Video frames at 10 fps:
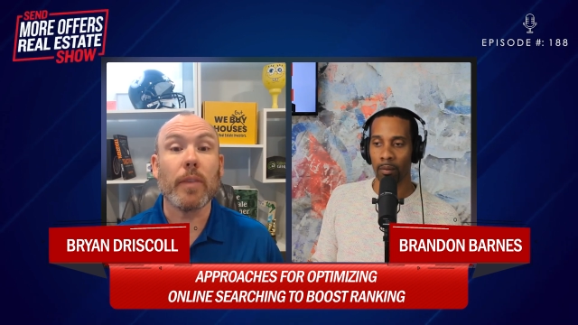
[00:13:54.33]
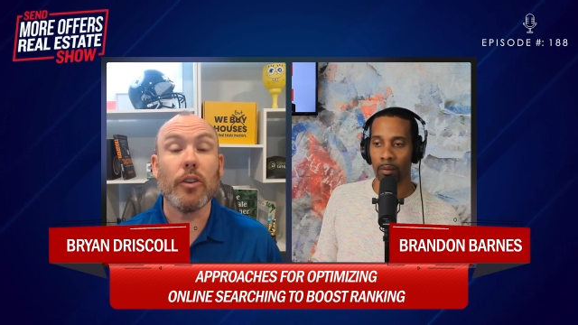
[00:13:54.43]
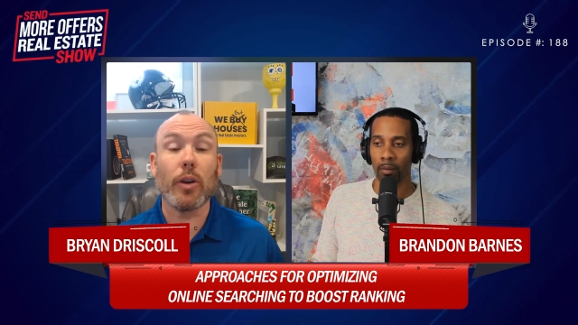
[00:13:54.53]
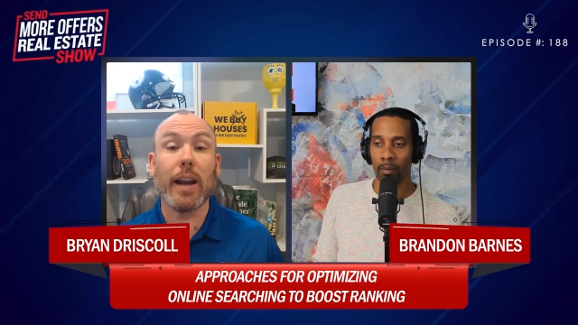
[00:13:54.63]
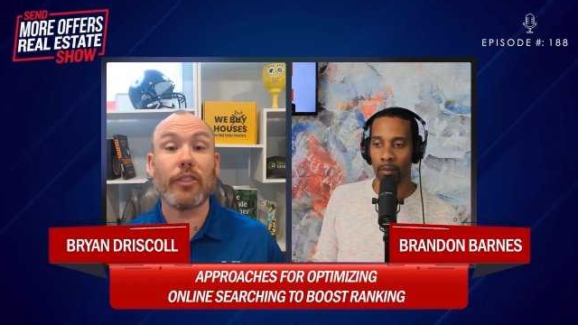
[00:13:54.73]

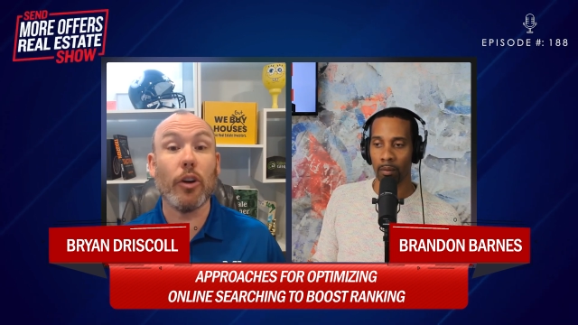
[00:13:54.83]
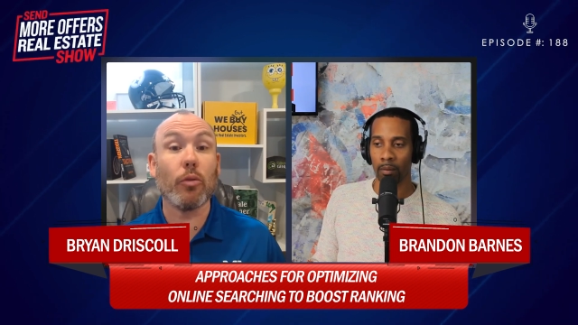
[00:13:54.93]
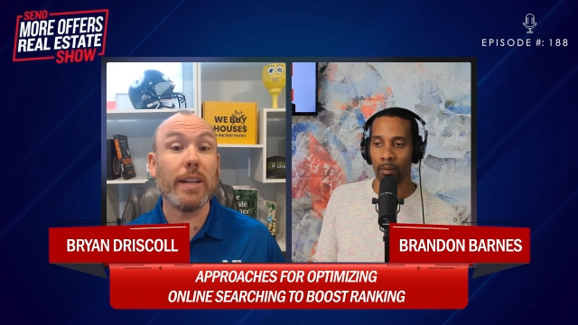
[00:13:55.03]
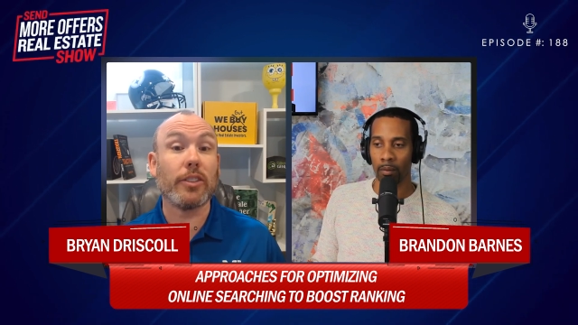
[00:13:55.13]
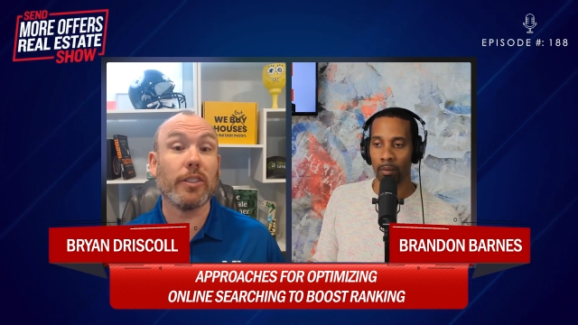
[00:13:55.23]
Speaker 1: you're going to have to go
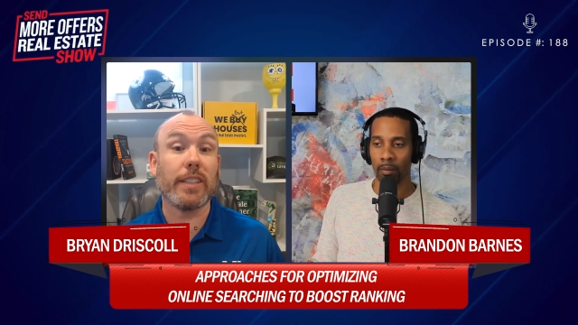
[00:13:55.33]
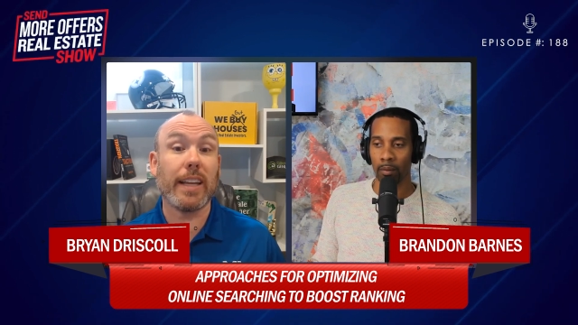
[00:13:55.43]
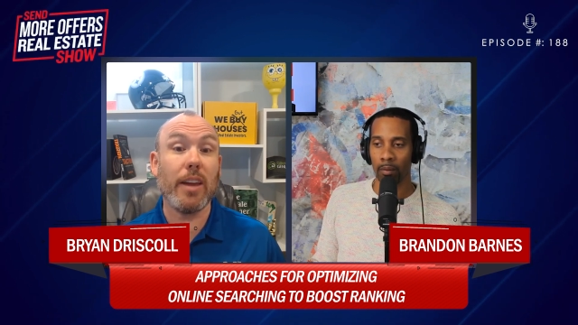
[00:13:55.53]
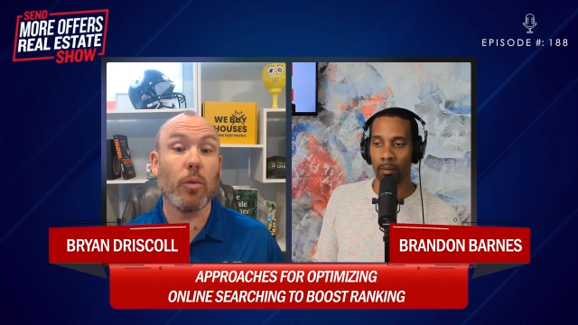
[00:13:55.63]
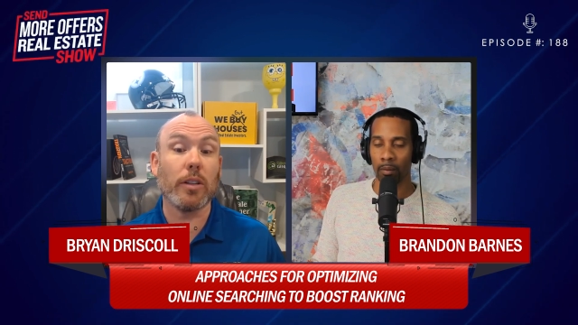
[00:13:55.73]
research the
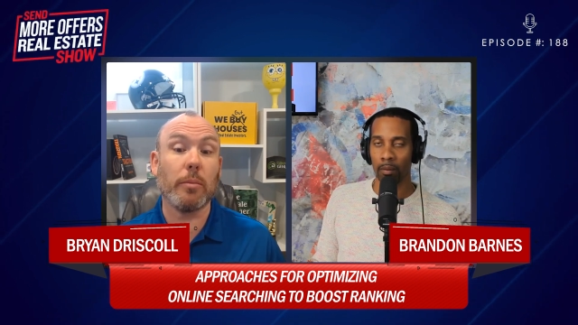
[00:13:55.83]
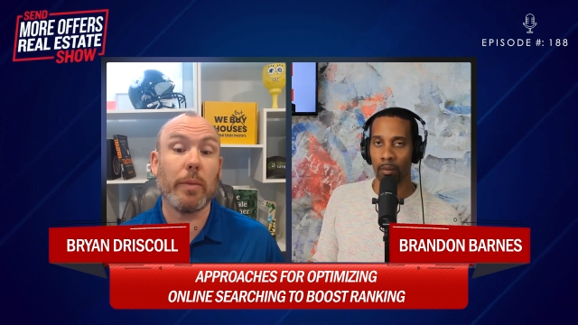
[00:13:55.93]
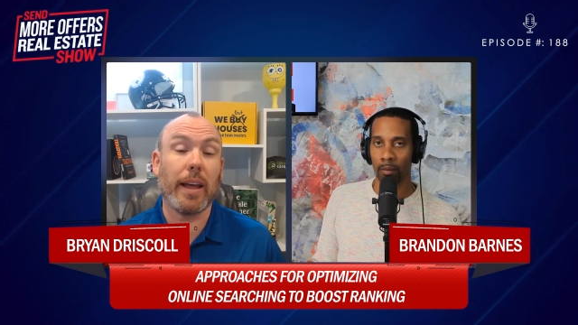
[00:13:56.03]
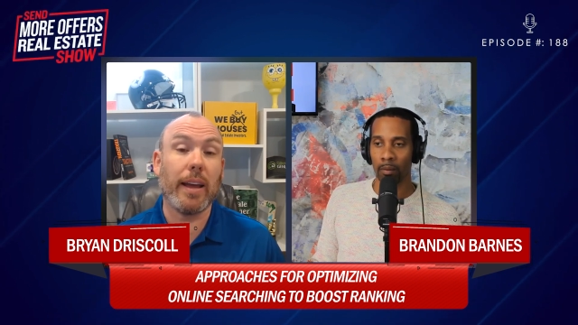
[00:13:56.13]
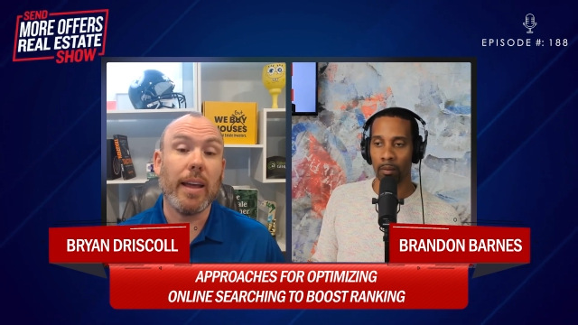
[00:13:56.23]
keywords and be
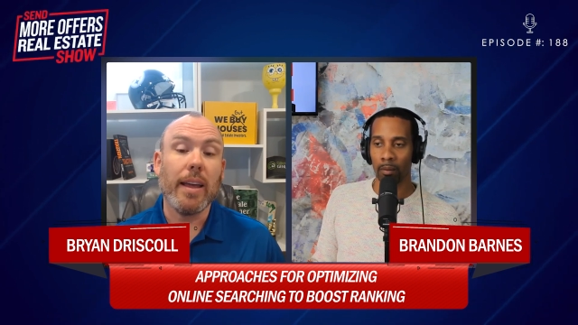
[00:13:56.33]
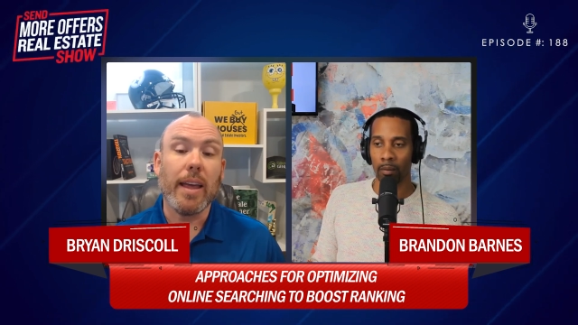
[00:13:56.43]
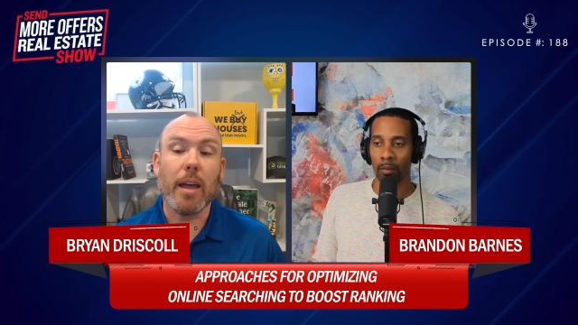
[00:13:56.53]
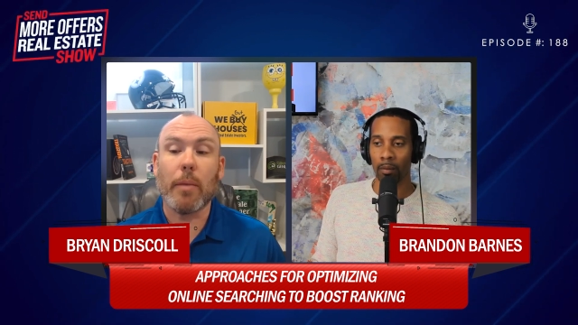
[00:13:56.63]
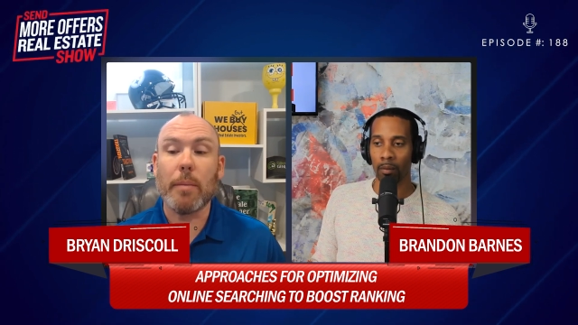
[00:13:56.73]
like,
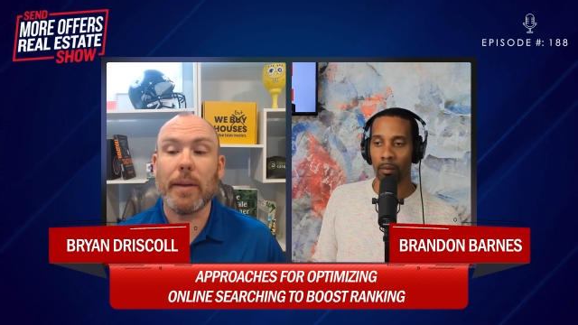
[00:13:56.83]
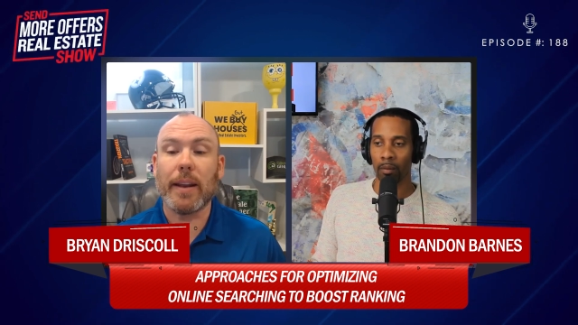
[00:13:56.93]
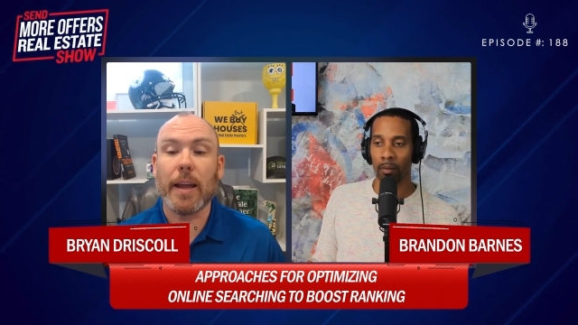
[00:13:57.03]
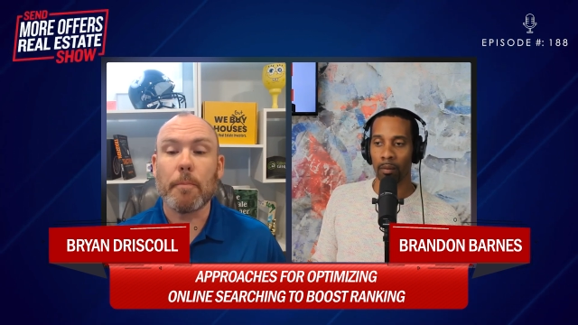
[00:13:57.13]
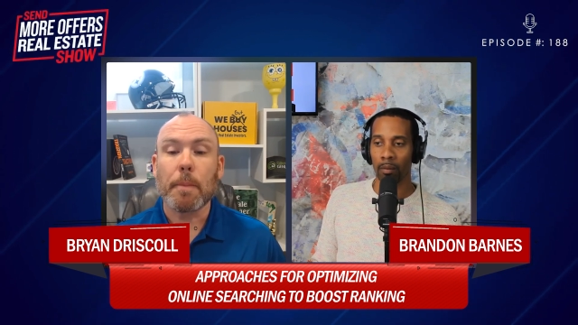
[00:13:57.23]
it might be
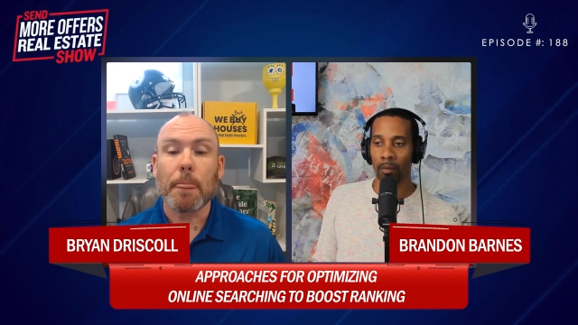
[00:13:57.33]
like